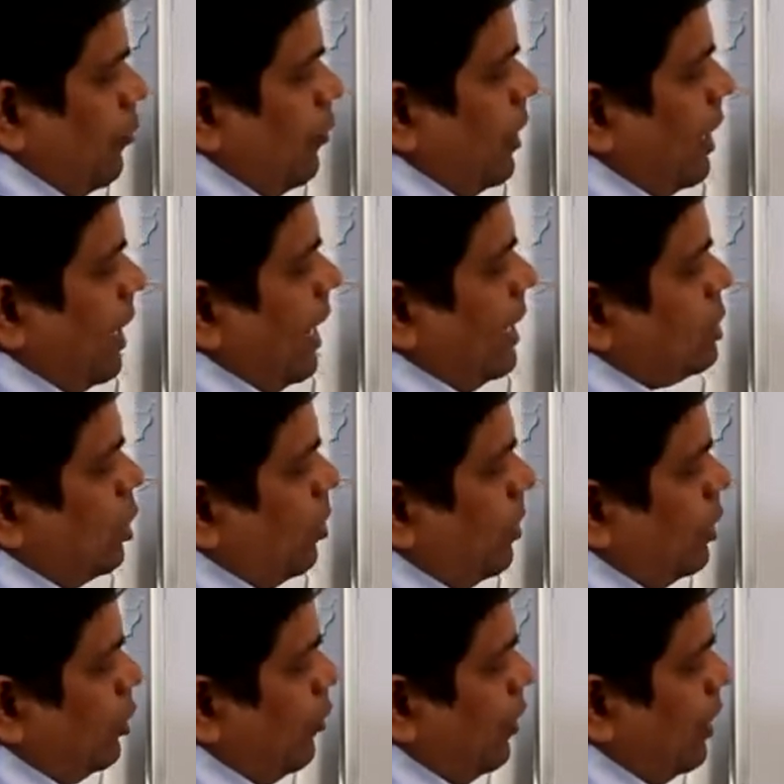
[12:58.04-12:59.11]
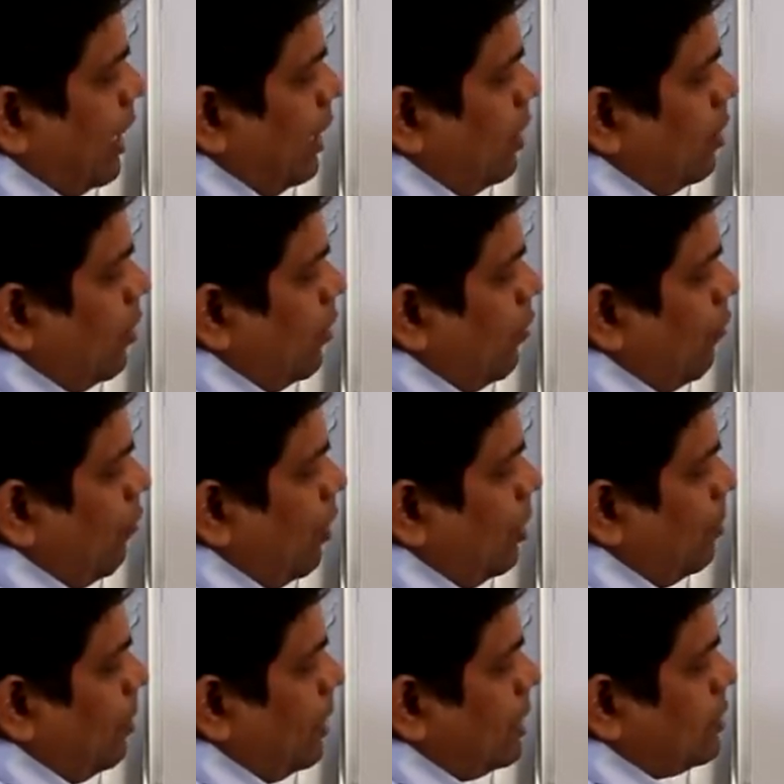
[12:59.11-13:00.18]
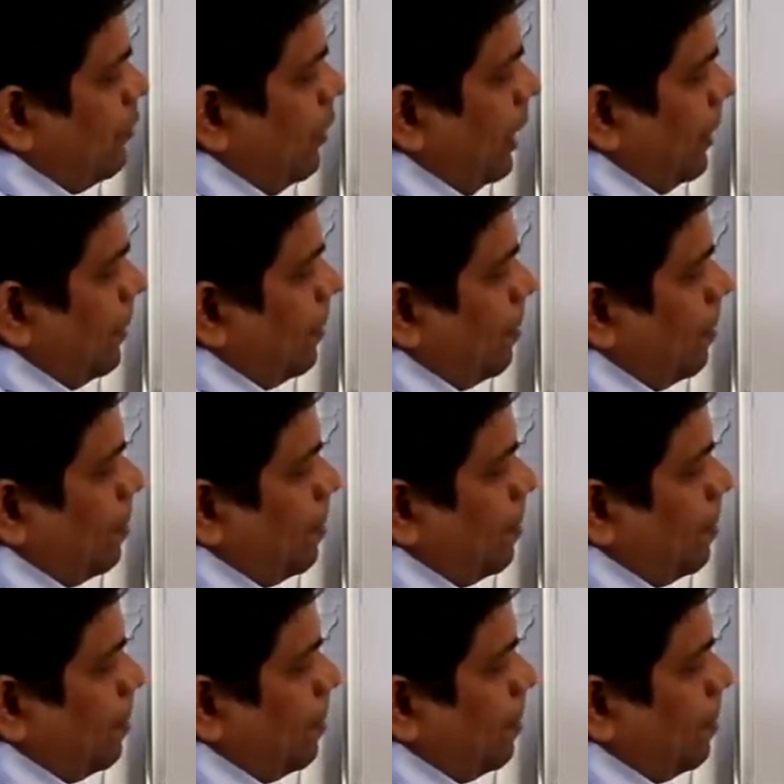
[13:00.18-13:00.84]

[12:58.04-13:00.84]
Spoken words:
If you take x common, you will get 1 plus y.